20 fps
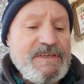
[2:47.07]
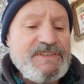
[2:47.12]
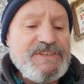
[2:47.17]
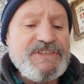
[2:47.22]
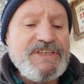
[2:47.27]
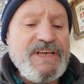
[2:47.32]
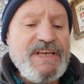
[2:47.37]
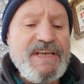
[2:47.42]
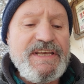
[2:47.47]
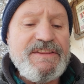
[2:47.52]

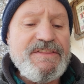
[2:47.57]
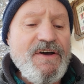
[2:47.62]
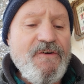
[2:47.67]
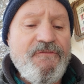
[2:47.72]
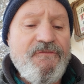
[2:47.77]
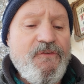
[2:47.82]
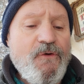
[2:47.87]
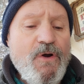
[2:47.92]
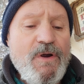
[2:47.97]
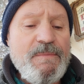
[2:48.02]
See, the
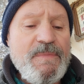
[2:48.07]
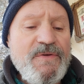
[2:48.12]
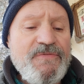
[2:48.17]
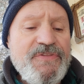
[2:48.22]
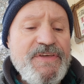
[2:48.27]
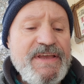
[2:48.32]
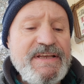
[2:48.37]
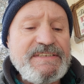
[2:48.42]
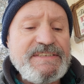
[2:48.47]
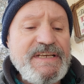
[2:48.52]
former
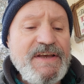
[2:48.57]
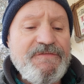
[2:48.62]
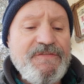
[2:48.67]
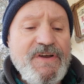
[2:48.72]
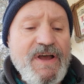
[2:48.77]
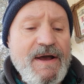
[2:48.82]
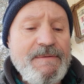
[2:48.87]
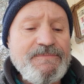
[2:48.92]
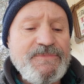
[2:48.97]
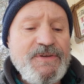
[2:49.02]
things
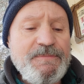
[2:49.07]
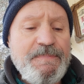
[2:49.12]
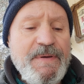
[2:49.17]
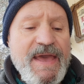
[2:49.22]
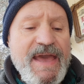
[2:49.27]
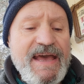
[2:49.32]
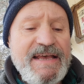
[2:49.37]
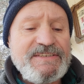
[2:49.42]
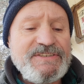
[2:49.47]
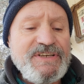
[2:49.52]
have come to
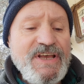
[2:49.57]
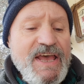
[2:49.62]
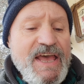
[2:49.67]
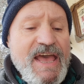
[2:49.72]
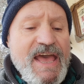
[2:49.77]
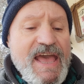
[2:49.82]
pass,